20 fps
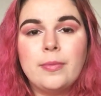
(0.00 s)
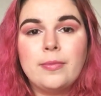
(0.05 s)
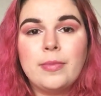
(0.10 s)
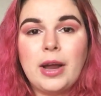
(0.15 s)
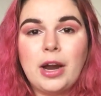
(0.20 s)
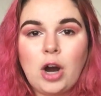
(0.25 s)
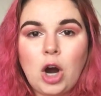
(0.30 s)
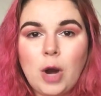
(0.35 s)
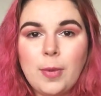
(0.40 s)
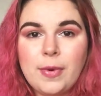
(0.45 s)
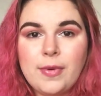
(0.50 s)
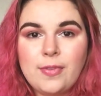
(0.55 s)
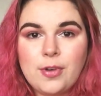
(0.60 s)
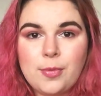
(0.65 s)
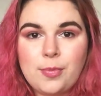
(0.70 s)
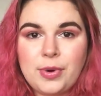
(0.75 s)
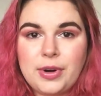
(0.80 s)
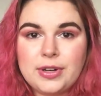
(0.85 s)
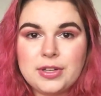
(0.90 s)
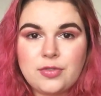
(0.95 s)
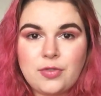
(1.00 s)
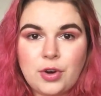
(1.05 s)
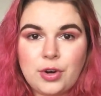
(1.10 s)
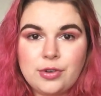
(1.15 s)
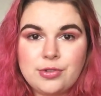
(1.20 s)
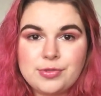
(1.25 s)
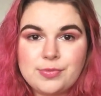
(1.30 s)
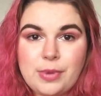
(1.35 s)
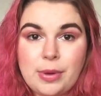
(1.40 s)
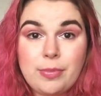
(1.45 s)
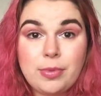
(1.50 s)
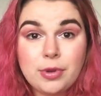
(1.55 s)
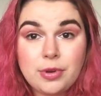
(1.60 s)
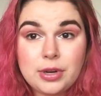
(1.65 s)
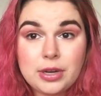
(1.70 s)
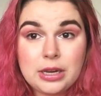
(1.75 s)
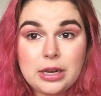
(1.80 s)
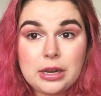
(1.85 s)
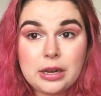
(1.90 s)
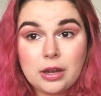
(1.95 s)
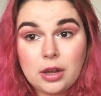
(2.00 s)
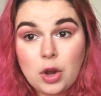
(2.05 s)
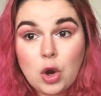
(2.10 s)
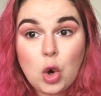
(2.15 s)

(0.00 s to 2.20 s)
my carbon footprint as far as my beauty